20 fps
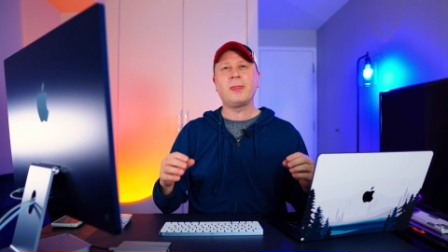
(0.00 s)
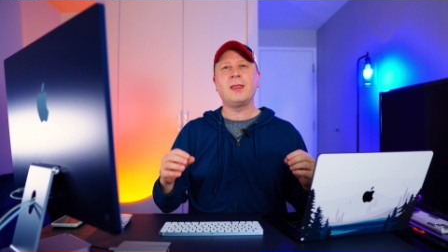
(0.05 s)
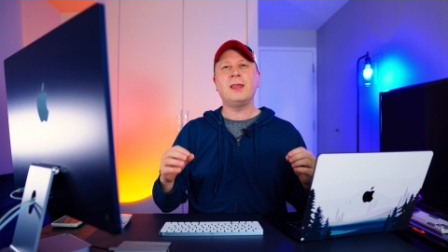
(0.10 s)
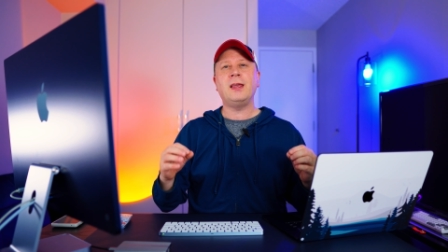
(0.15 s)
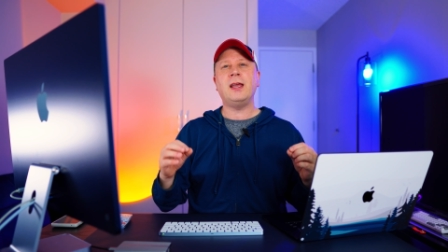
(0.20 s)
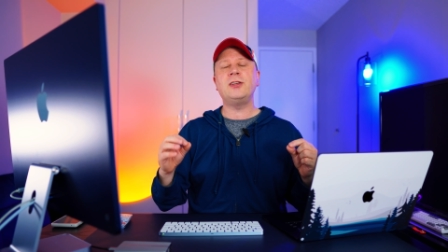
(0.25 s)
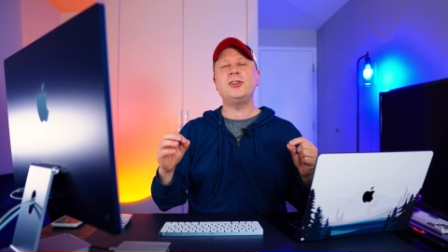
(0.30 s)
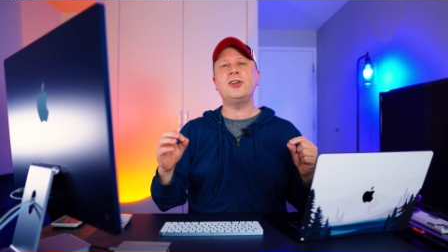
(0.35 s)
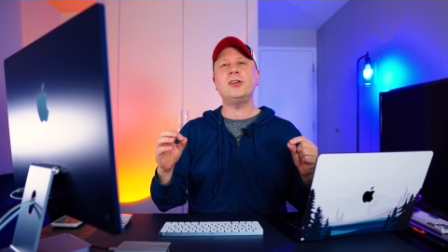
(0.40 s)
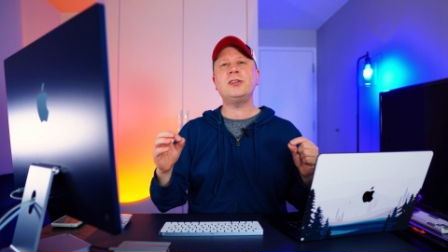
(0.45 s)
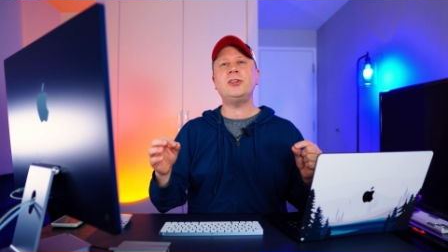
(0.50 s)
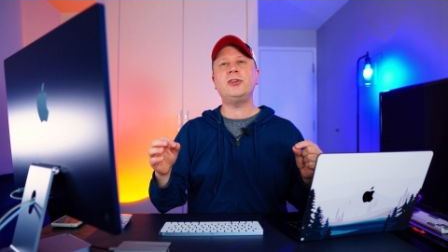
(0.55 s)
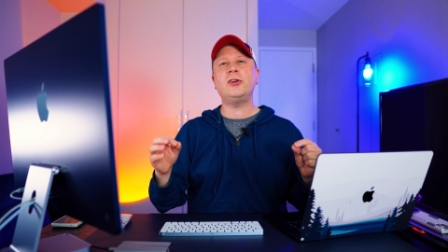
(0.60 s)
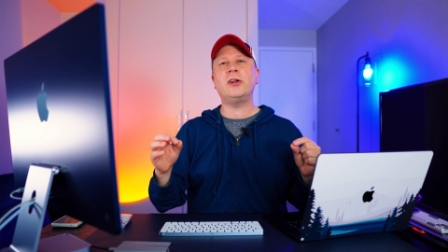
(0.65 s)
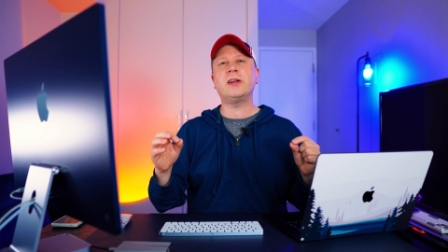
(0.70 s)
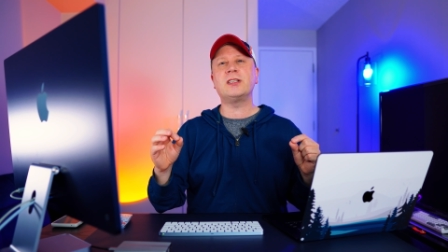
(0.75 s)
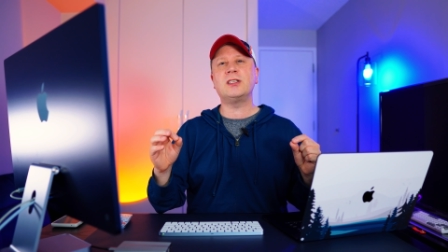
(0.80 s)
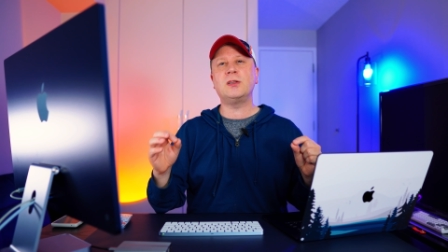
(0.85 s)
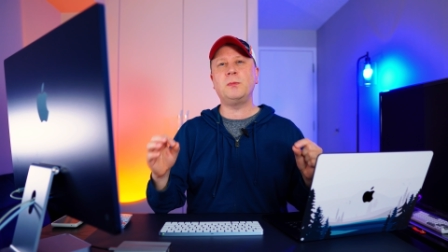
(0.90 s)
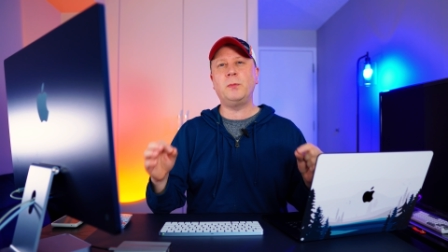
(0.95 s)
It's just your
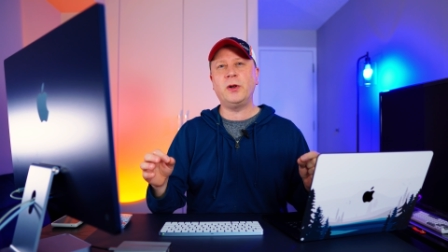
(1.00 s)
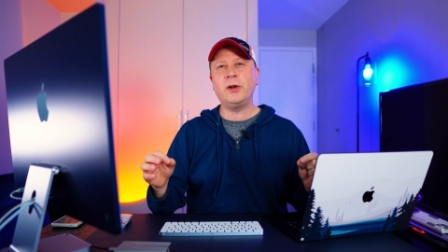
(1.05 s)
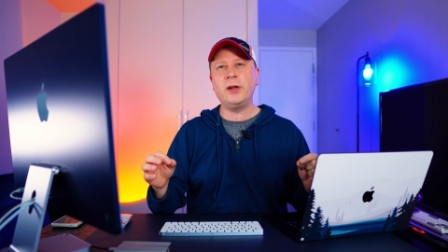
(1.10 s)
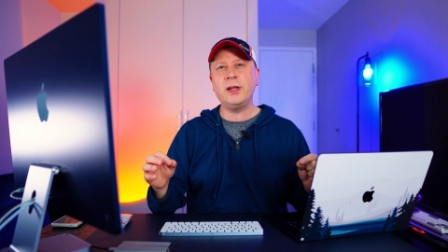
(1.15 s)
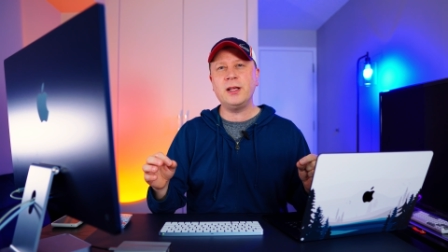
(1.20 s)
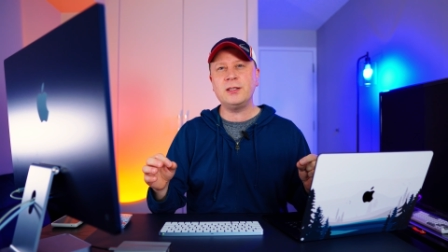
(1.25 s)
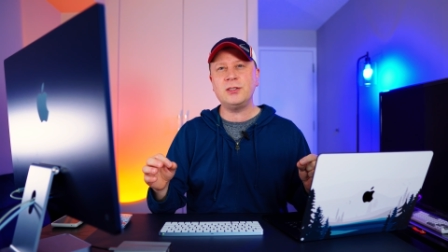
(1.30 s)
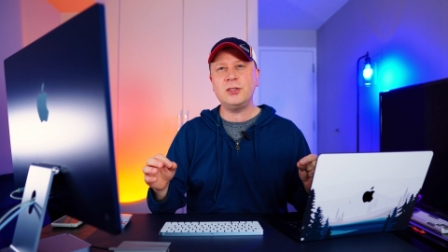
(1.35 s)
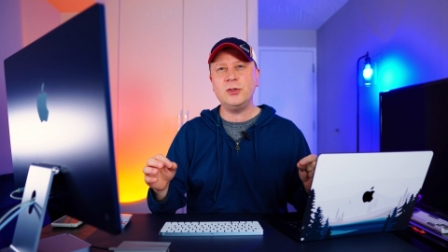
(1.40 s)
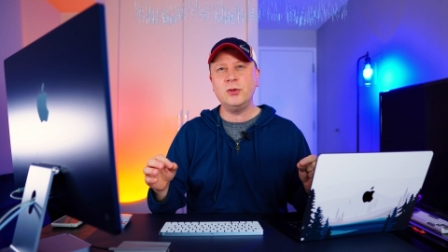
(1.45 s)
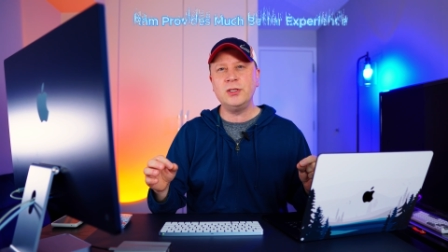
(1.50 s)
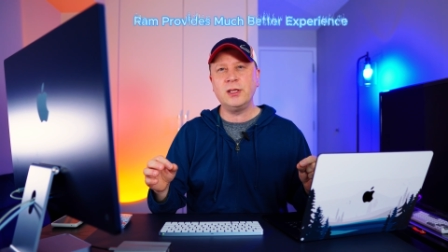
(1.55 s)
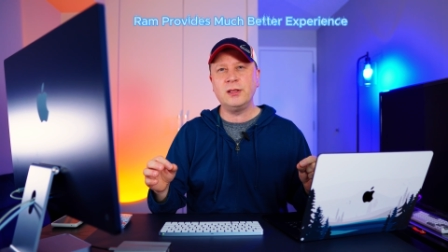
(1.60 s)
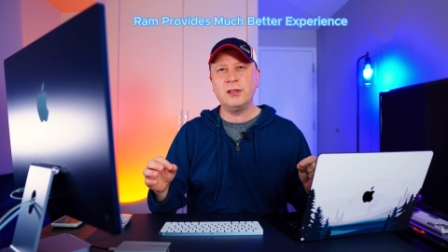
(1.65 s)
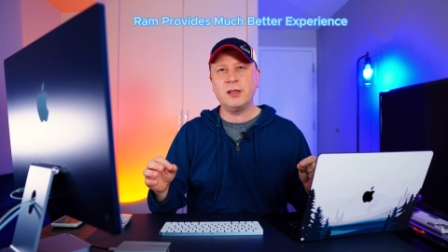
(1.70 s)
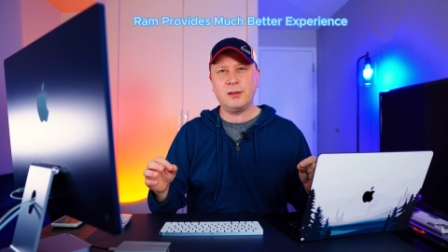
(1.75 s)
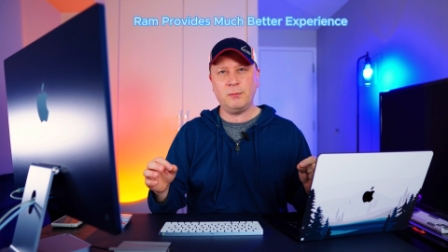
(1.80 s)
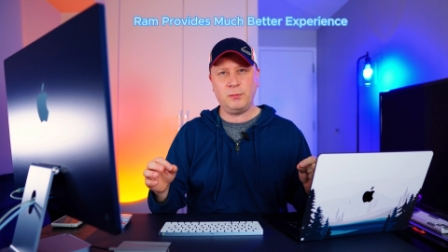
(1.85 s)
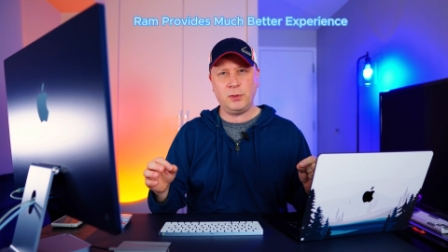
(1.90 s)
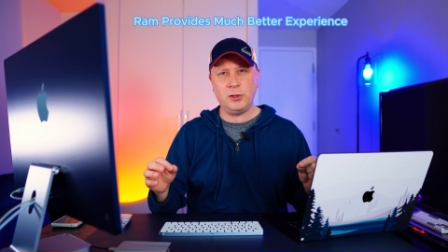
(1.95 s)
experience using
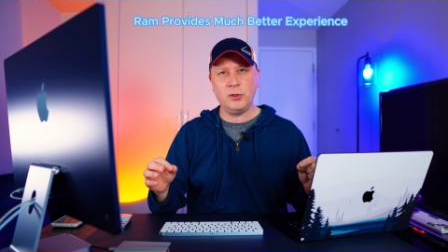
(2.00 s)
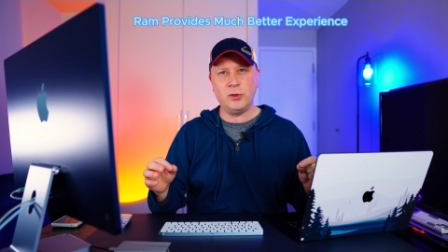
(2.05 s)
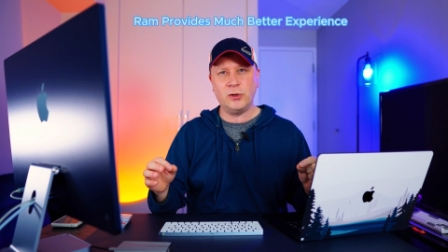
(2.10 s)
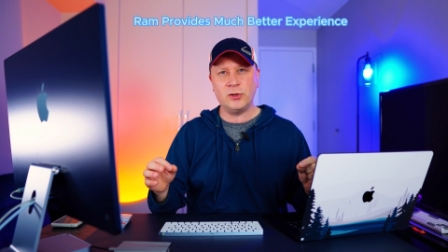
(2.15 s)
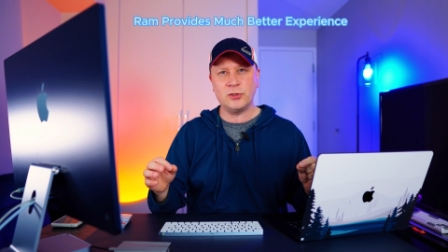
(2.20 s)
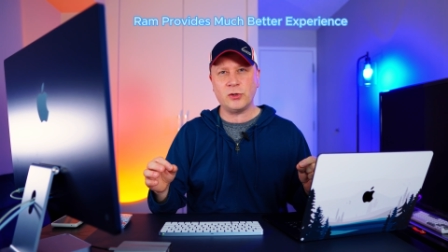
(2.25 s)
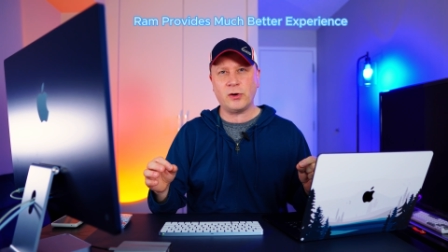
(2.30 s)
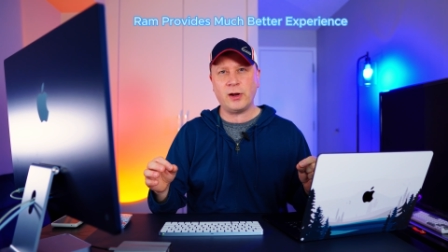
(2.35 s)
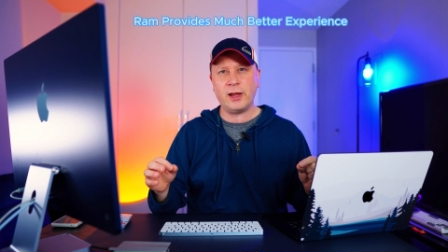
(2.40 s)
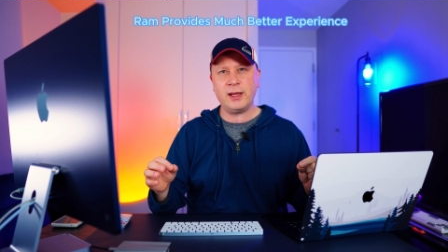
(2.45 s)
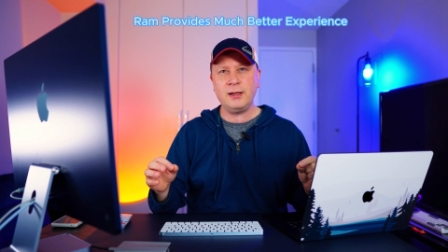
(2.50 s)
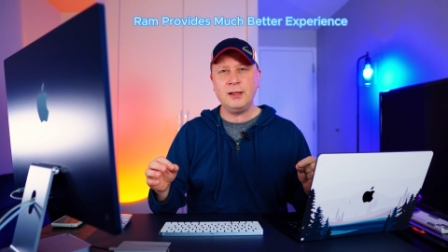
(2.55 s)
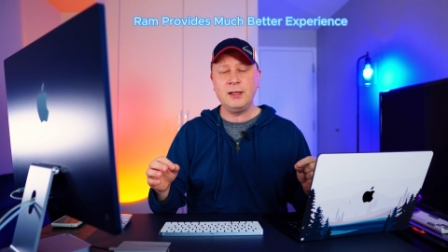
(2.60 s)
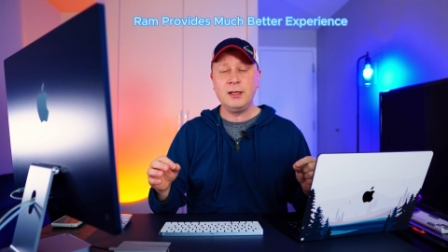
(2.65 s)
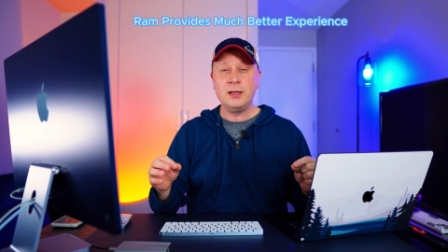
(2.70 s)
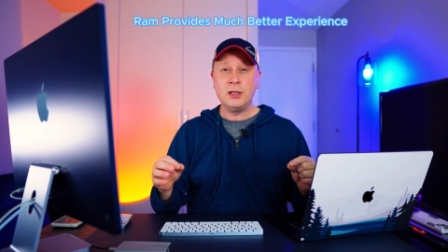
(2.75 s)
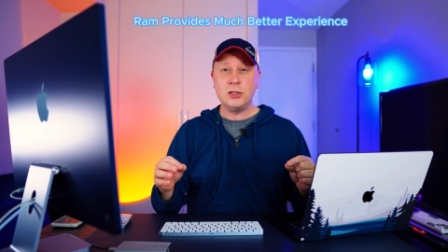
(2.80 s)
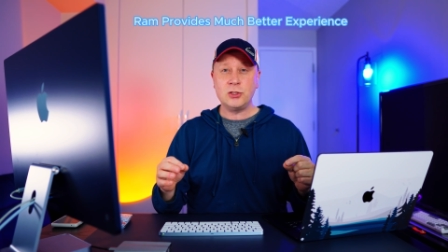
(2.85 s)
the computers, all right?